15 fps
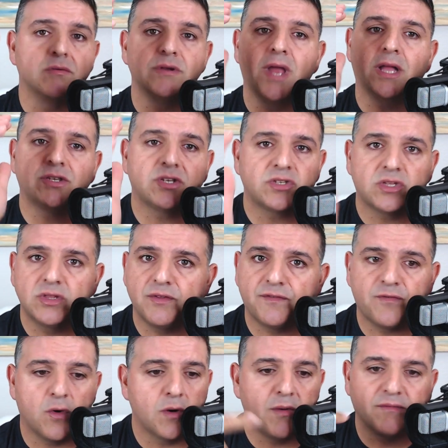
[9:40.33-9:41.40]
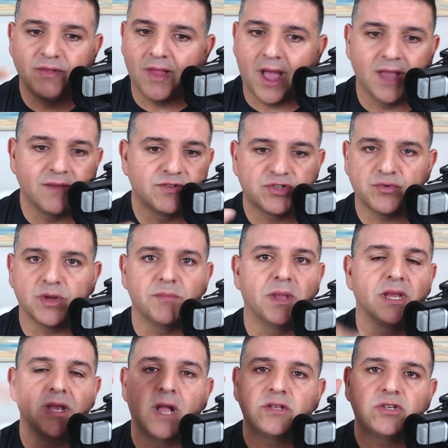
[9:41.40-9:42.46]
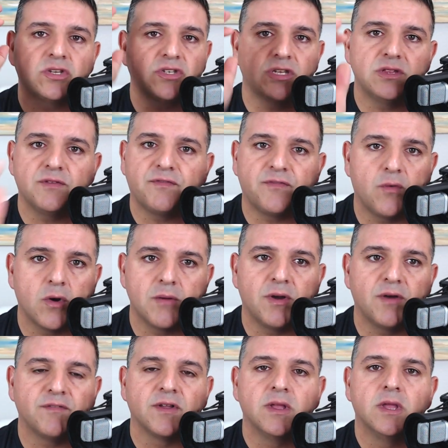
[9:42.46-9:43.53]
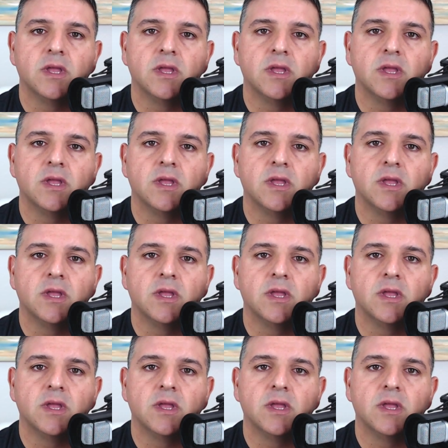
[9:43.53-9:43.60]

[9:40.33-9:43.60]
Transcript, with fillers: not just in the form of live streaming, not just in the form of,